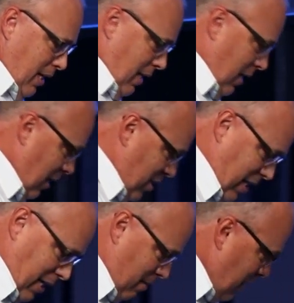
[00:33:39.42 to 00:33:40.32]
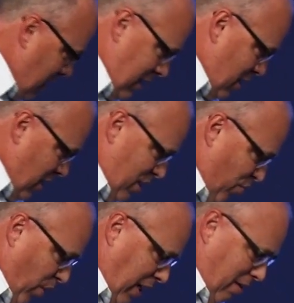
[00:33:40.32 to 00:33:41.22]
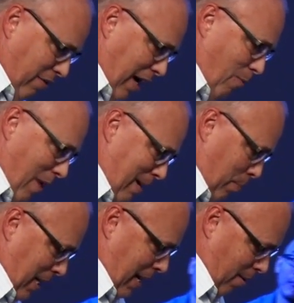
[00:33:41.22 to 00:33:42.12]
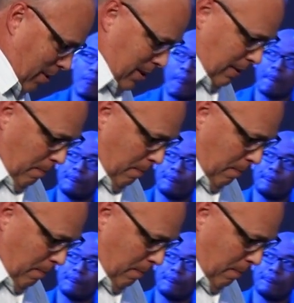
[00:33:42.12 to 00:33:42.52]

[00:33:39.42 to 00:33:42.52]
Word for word: He said, it, it's, it's forgiven, I wipe it out.